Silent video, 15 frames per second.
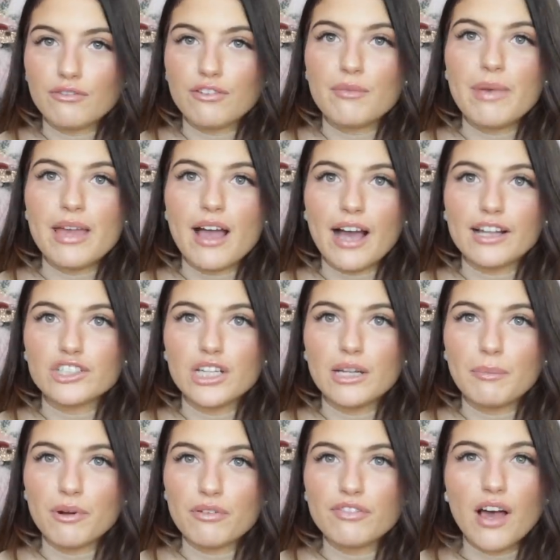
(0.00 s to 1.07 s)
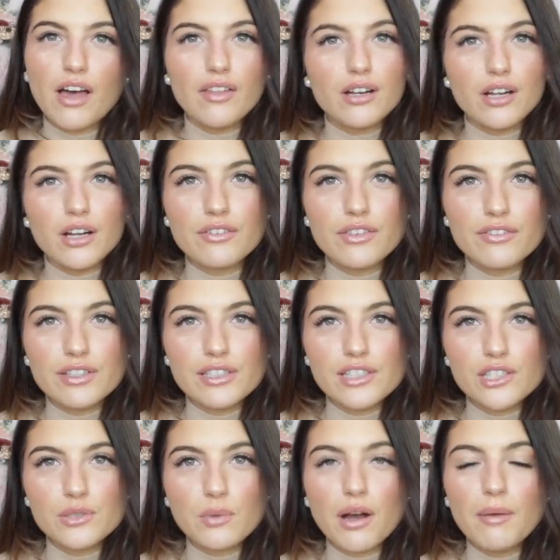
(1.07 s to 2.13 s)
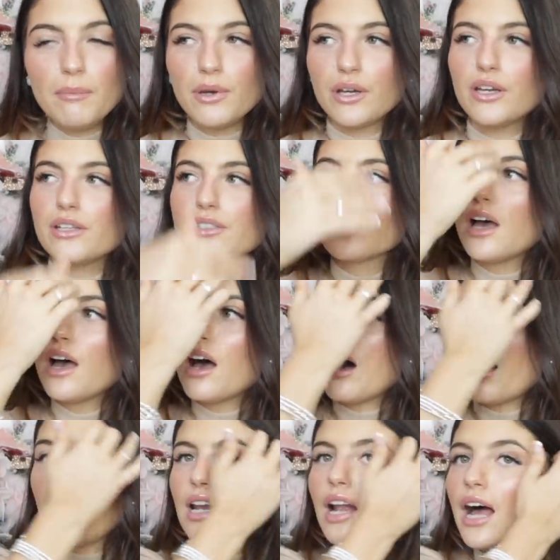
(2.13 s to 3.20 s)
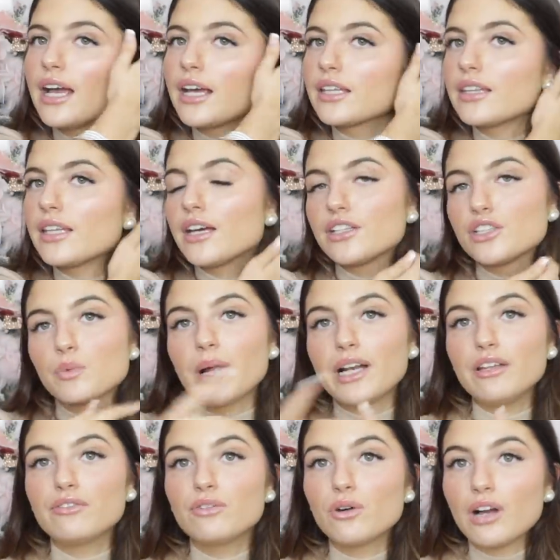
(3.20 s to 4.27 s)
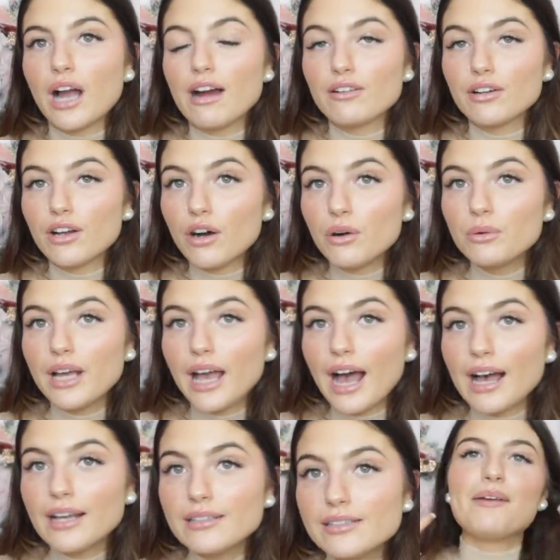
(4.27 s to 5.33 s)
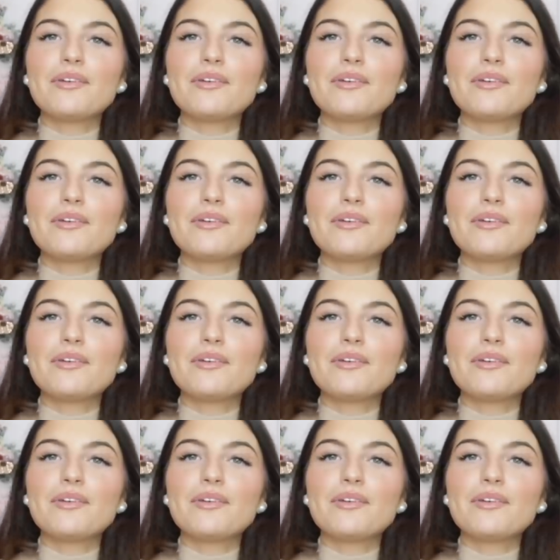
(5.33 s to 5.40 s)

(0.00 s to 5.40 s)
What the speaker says: For me, I actually prefer the of the vintage one because I like the 24 karat gold it has.